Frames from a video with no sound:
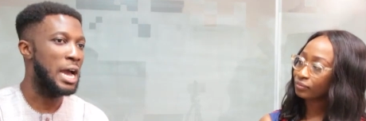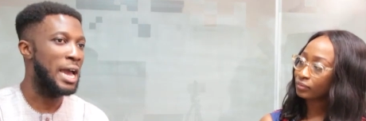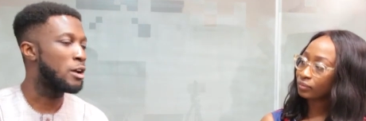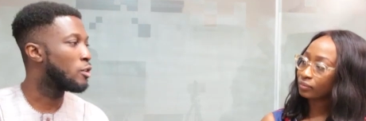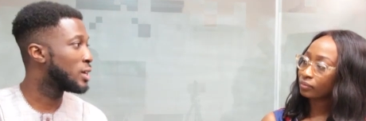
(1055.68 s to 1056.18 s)

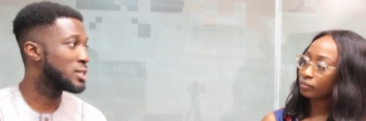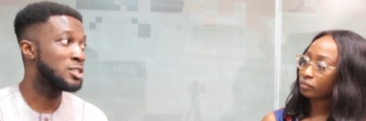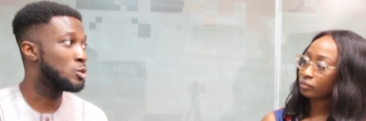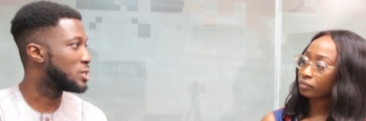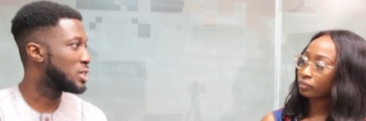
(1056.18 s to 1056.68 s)
Speaker 1: I
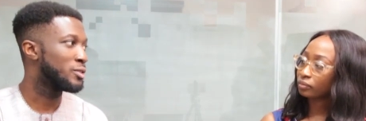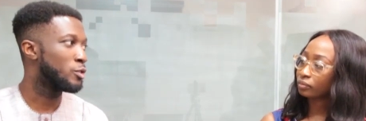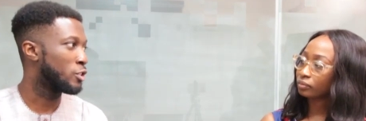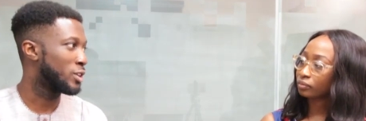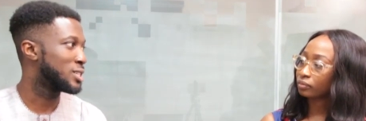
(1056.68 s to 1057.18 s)
honestly don't take it
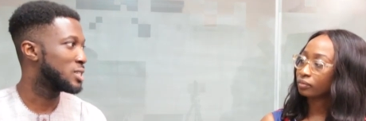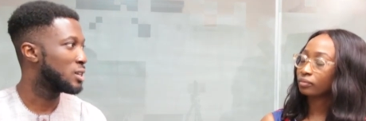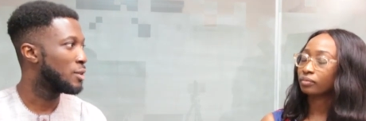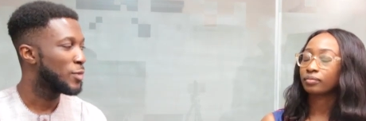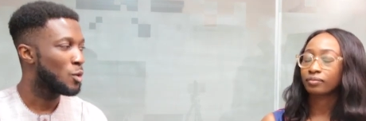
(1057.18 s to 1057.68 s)
for
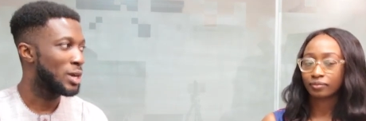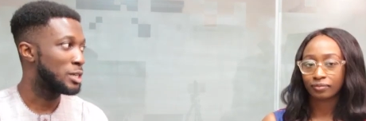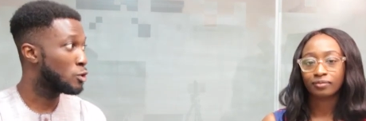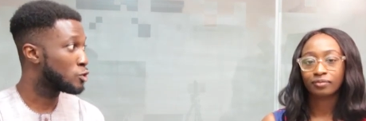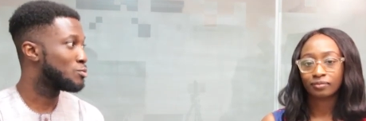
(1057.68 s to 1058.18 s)
granted. When
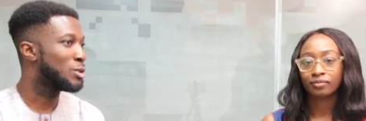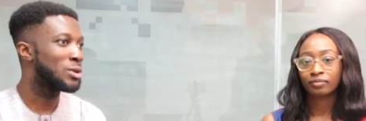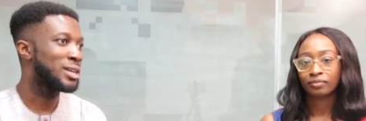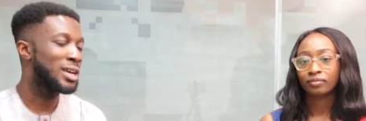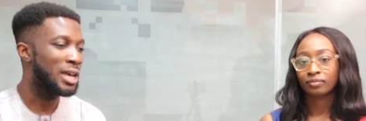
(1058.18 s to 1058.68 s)
I talk to
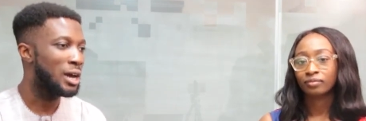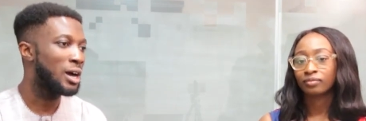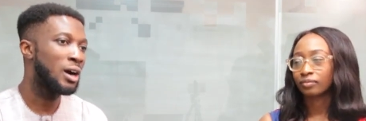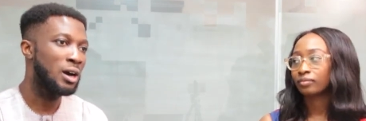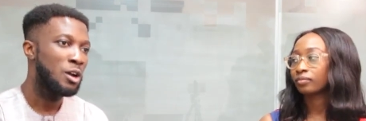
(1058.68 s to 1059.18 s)
people and they're like,
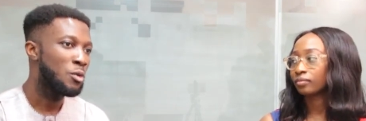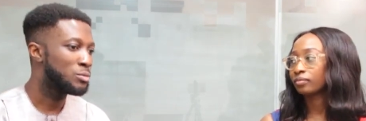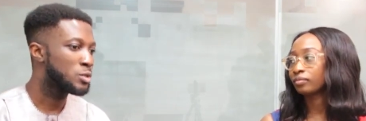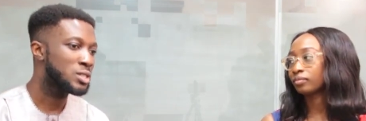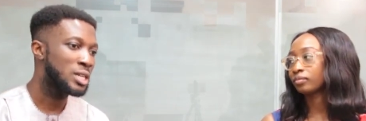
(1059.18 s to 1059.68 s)

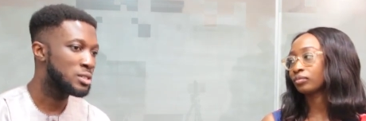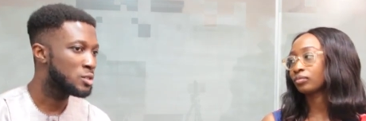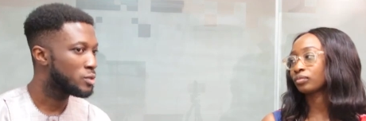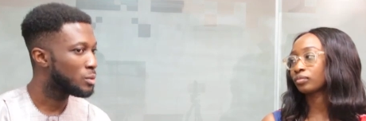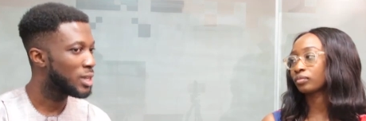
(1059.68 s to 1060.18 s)
I'm just
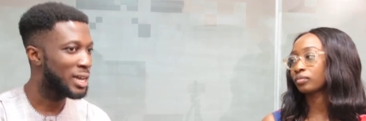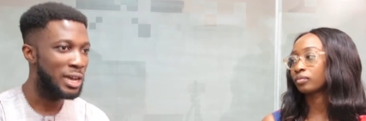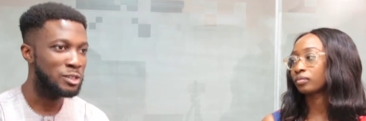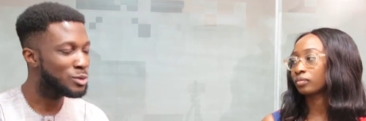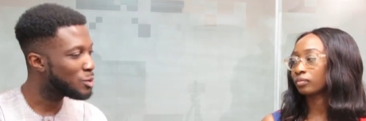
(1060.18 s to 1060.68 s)
starting up. I'm like,
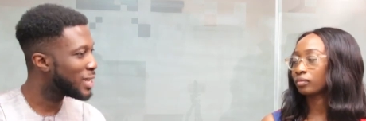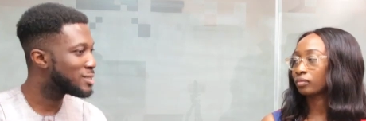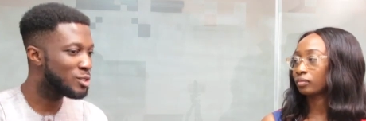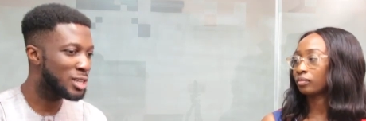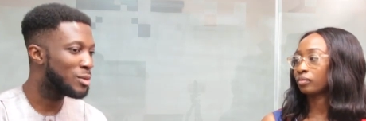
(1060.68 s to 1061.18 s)
so now when
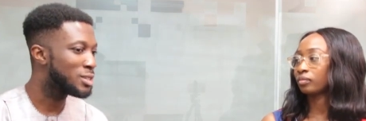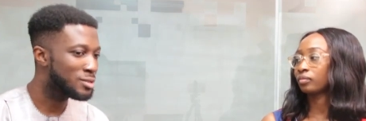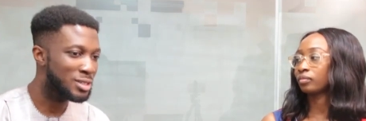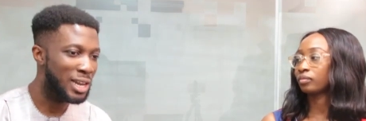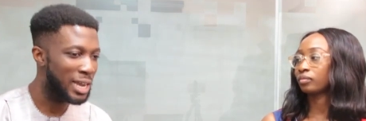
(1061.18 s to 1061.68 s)
I tell them my
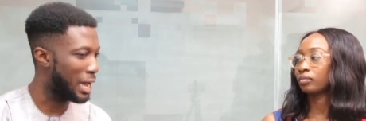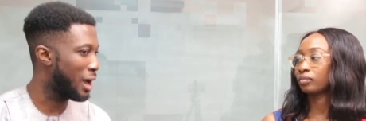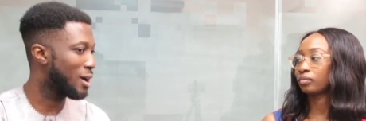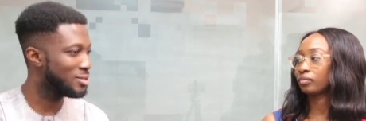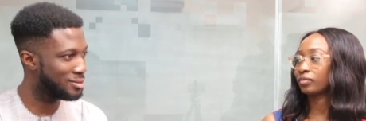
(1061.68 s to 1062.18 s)
story, they're like,
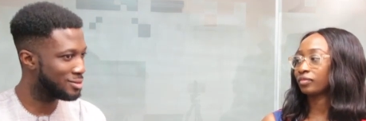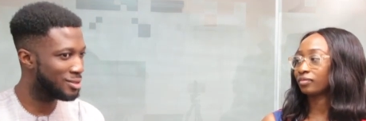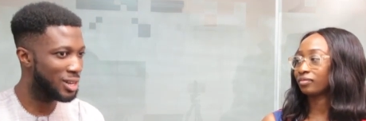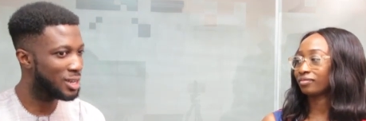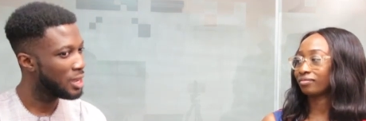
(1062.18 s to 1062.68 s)

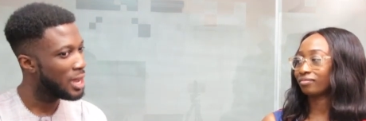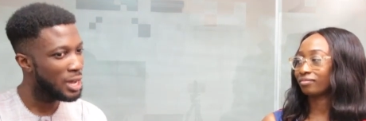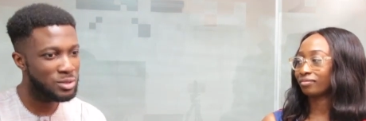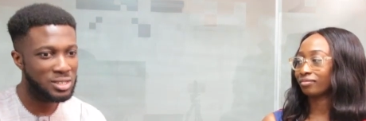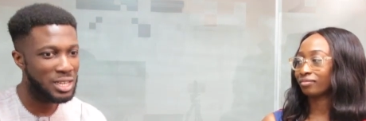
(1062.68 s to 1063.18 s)

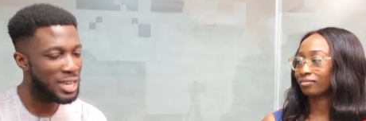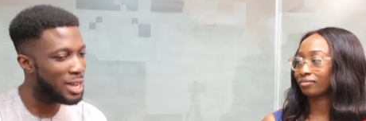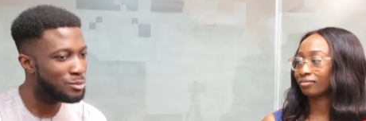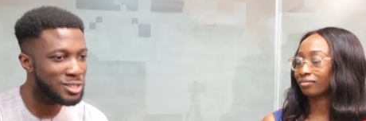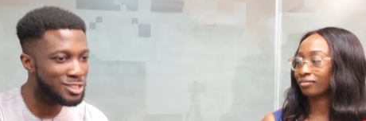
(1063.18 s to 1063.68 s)

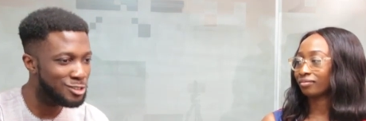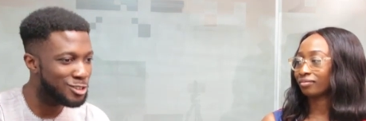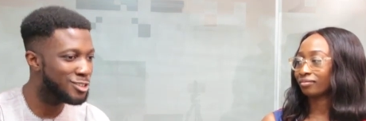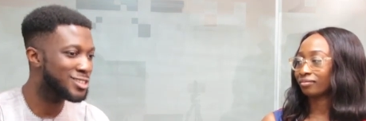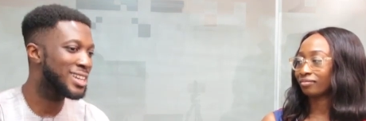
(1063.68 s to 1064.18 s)
I'm
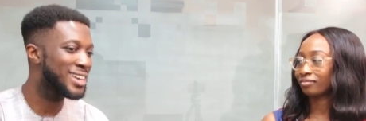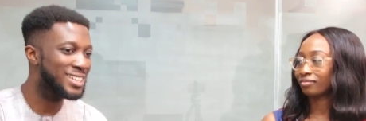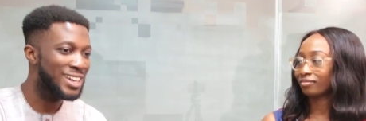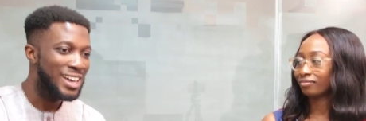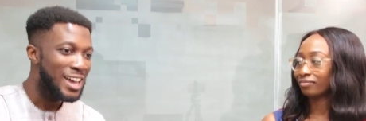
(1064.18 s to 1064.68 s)
serious. Like